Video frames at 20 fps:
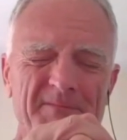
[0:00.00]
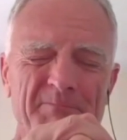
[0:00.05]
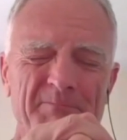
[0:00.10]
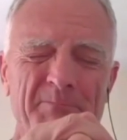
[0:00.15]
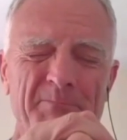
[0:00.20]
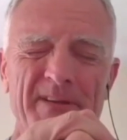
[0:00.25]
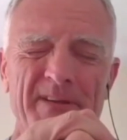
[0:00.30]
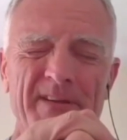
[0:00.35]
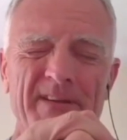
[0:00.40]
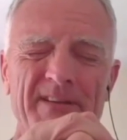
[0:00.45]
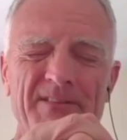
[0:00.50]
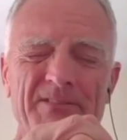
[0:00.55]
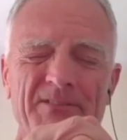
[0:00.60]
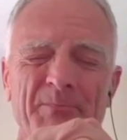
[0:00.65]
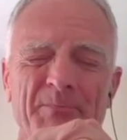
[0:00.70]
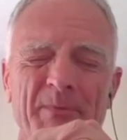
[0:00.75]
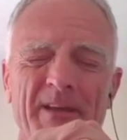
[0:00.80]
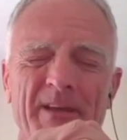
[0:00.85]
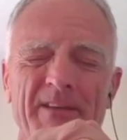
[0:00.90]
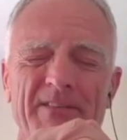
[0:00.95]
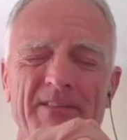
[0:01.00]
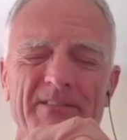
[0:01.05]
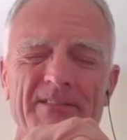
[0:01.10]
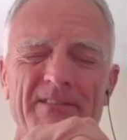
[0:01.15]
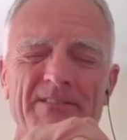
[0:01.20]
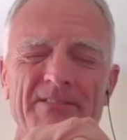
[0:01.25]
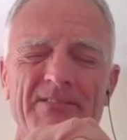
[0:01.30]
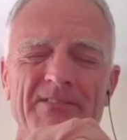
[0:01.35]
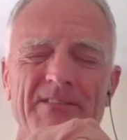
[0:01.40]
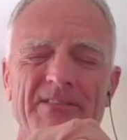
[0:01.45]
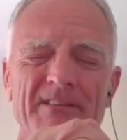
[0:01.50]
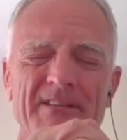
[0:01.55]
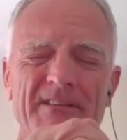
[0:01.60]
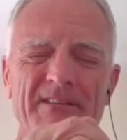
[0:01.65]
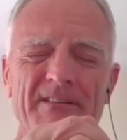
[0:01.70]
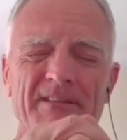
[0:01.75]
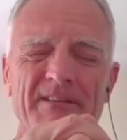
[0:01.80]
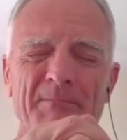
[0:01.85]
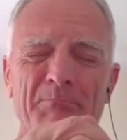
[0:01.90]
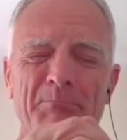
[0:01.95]
being in space and
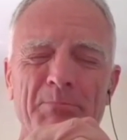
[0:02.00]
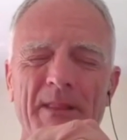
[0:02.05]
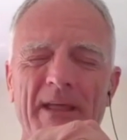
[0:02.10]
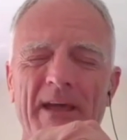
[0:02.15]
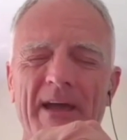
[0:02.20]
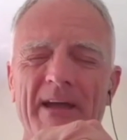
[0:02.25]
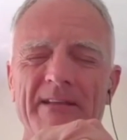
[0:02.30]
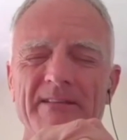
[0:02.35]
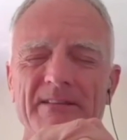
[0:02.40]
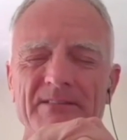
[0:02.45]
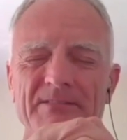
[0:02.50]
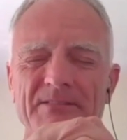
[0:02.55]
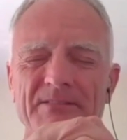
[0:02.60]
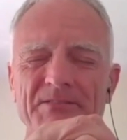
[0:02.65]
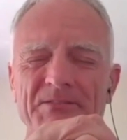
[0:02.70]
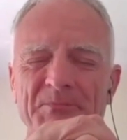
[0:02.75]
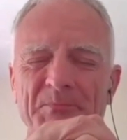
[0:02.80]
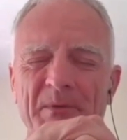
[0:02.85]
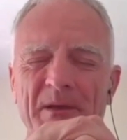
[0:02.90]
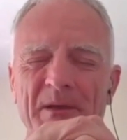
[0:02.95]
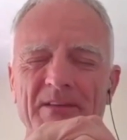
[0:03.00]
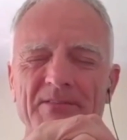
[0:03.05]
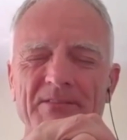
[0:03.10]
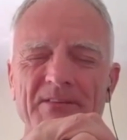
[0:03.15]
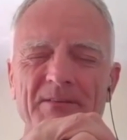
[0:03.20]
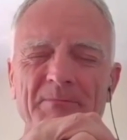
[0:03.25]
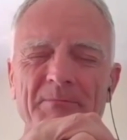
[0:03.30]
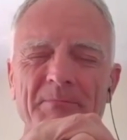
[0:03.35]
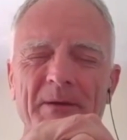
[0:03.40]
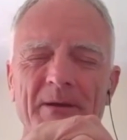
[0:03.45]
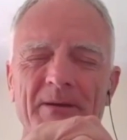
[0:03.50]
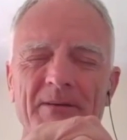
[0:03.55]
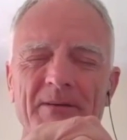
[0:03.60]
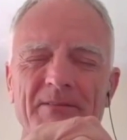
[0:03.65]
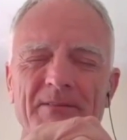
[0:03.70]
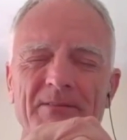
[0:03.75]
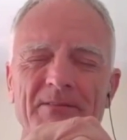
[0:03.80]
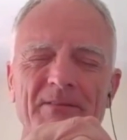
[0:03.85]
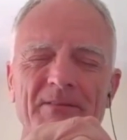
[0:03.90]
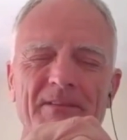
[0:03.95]
seeing the blackness of space
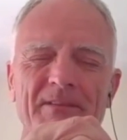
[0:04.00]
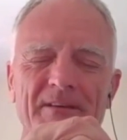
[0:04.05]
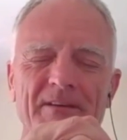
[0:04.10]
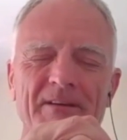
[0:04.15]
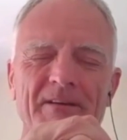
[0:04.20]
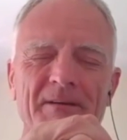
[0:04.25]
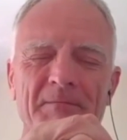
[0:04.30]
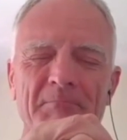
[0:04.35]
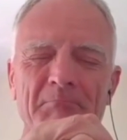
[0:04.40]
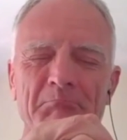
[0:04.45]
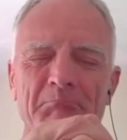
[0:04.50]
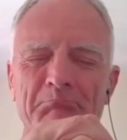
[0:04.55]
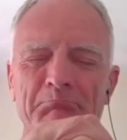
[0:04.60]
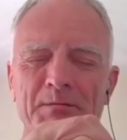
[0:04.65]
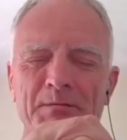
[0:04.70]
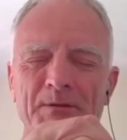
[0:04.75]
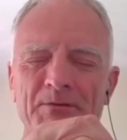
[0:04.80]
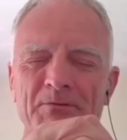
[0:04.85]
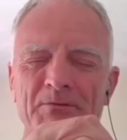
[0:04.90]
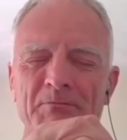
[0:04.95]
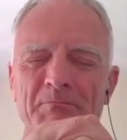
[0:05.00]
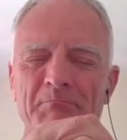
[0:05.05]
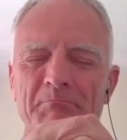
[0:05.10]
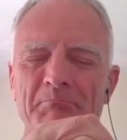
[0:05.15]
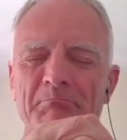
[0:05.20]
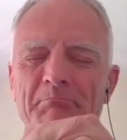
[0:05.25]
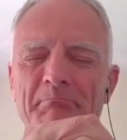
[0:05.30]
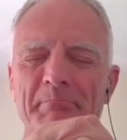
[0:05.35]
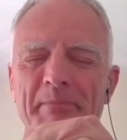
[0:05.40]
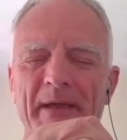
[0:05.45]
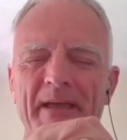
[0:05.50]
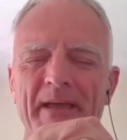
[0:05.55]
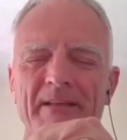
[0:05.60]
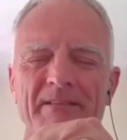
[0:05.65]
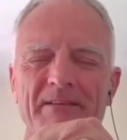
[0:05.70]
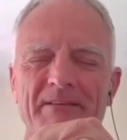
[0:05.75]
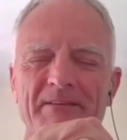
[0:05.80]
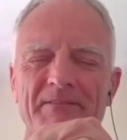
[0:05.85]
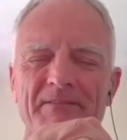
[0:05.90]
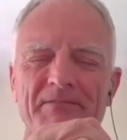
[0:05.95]
compared to the blue
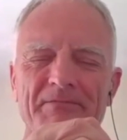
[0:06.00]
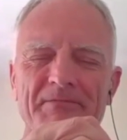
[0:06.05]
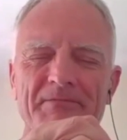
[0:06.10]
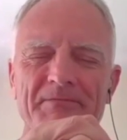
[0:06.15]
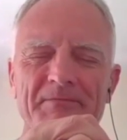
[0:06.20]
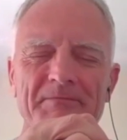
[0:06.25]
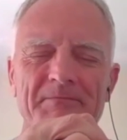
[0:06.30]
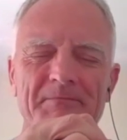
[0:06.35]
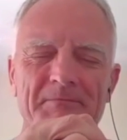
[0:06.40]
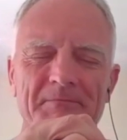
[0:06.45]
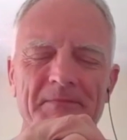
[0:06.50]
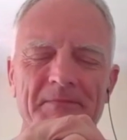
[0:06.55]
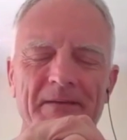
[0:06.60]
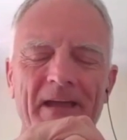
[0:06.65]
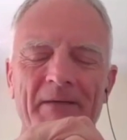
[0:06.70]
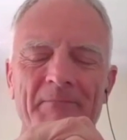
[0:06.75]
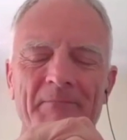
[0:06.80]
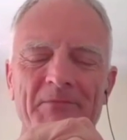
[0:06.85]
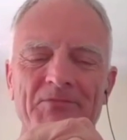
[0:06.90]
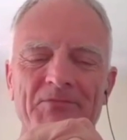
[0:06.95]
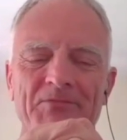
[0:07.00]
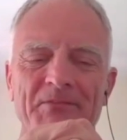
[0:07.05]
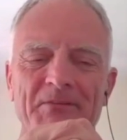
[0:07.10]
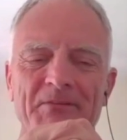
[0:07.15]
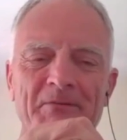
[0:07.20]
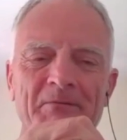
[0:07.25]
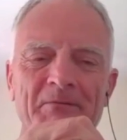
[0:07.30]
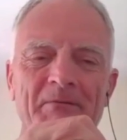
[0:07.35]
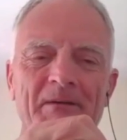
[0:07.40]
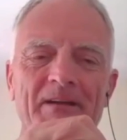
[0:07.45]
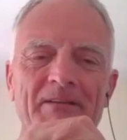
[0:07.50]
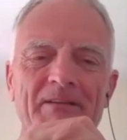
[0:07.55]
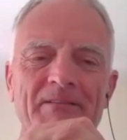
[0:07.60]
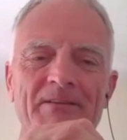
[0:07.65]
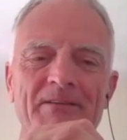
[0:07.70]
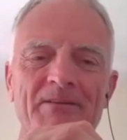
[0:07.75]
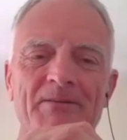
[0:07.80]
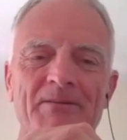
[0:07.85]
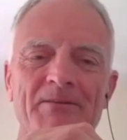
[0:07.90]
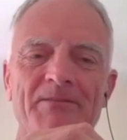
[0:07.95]
band of atmosphere around
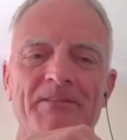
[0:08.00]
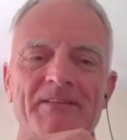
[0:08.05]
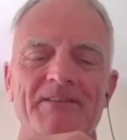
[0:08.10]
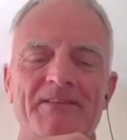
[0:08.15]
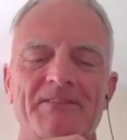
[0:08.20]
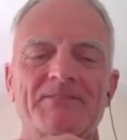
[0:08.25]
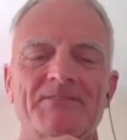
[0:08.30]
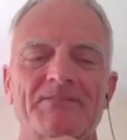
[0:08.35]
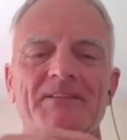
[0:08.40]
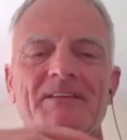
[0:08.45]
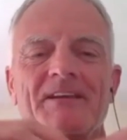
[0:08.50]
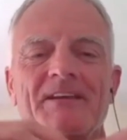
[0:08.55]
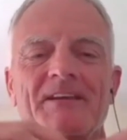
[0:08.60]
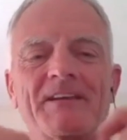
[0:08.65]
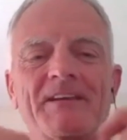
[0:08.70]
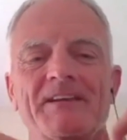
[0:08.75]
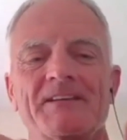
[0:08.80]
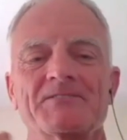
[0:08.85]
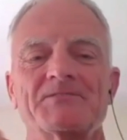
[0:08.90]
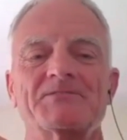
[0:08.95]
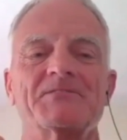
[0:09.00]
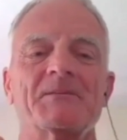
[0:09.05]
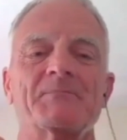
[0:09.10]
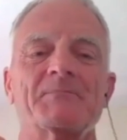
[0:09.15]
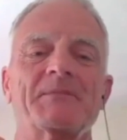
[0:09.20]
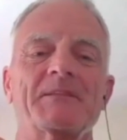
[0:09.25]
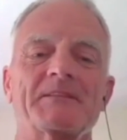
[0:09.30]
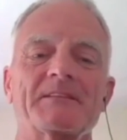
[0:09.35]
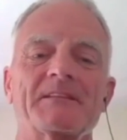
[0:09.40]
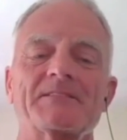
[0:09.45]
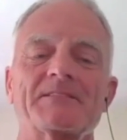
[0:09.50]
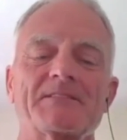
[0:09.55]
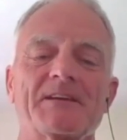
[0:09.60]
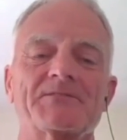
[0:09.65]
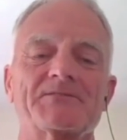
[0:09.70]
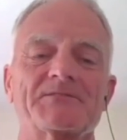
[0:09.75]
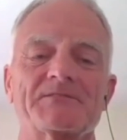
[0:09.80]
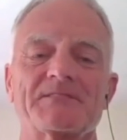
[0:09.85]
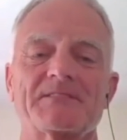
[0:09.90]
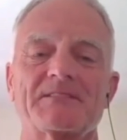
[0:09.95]
the Earth is something that
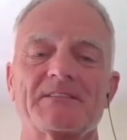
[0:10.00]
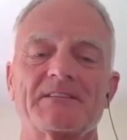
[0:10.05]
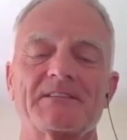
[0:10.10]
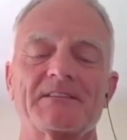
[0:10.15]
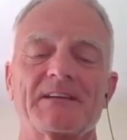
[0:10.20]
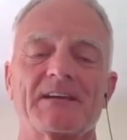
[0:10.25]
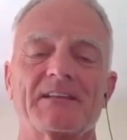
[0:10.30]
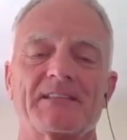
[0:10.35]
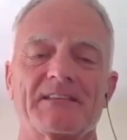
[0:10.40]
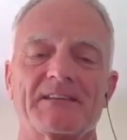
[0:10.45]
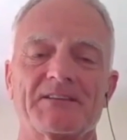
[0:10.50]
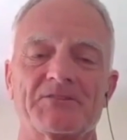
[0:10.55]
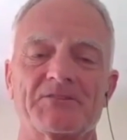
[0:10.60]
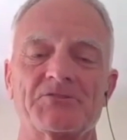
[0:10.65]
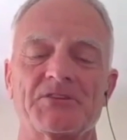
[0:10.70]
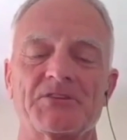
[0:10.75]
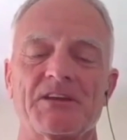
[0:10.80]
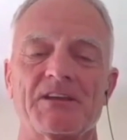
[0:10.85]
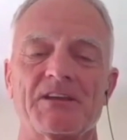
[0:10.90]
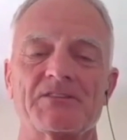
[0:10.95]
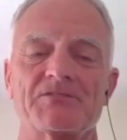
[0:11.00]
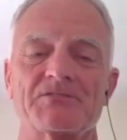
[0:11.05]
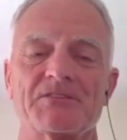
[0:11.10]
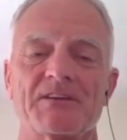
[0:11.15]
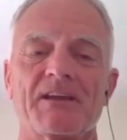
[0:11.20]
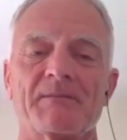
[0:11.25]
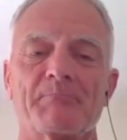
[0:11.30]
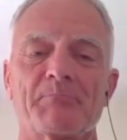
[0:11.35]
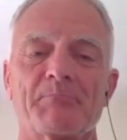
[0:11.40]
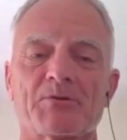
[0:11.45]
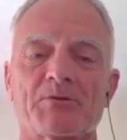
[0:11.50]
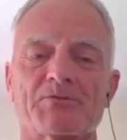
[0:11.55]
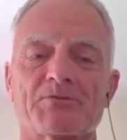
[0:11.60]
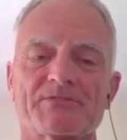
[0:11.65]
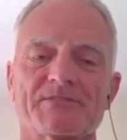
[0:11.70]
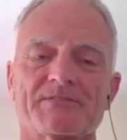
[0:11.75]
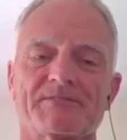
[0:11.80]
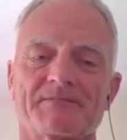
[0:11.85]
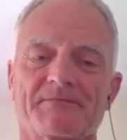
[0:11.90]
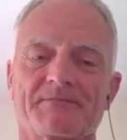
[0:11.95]
does indeed, I think, change a
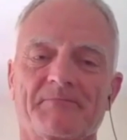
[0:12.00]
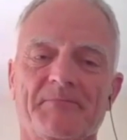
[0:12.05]
person.